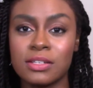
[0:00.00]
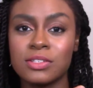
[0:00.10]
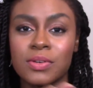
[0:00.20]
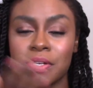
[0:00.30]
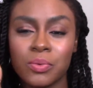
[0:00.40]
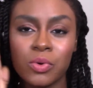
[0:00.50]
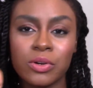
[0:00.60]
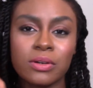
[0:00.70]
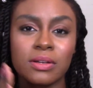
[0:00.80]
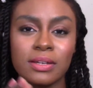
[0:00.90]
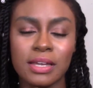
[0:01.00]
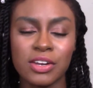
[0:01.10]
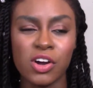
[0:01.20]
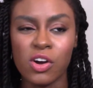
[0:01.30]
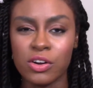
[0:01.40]
So I had to work kind
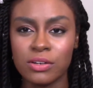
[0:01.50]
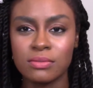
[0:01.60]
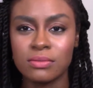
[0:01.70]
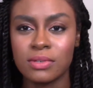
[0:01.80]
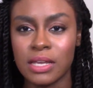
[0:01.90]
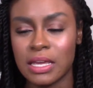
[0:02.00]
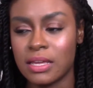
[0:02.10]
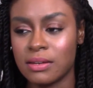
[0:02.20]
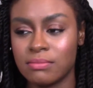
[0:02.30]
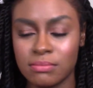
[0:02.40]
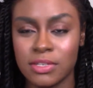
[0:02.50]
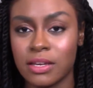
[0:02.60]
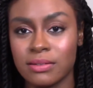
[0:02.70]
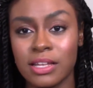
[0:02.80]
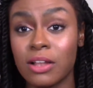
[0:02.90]
of hard. And
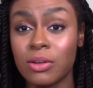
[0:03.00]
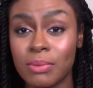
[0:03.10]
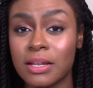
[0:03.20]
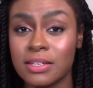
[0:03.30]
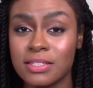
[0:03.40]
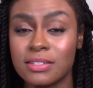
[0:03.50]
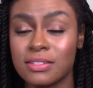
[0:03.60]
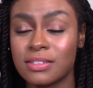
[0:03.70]
yeah, I learned my lesson.